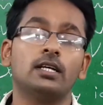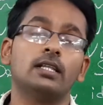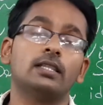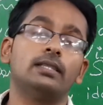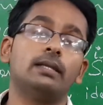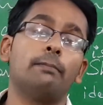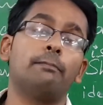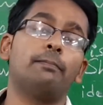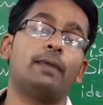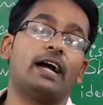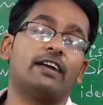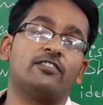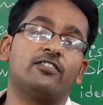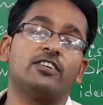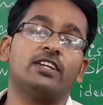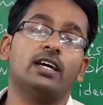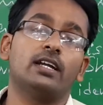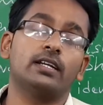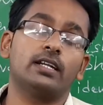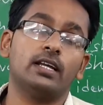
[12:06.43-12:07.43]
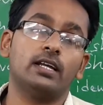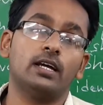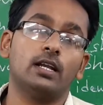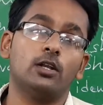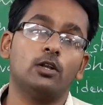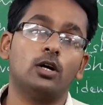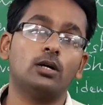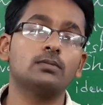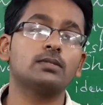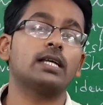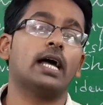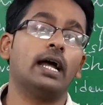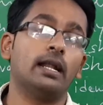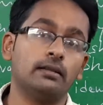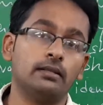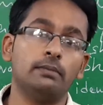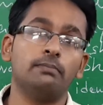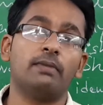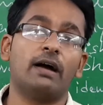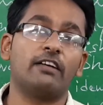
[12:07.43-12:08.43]
the patriarchal norms
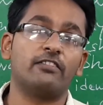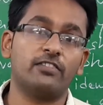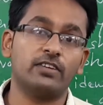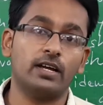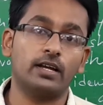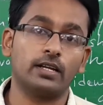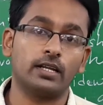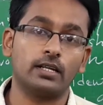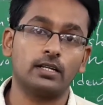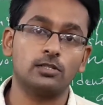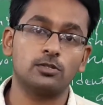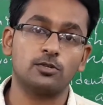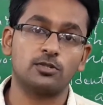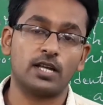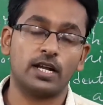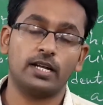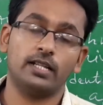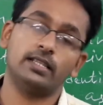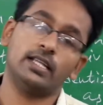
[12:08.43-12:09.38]
and the patriarchal society.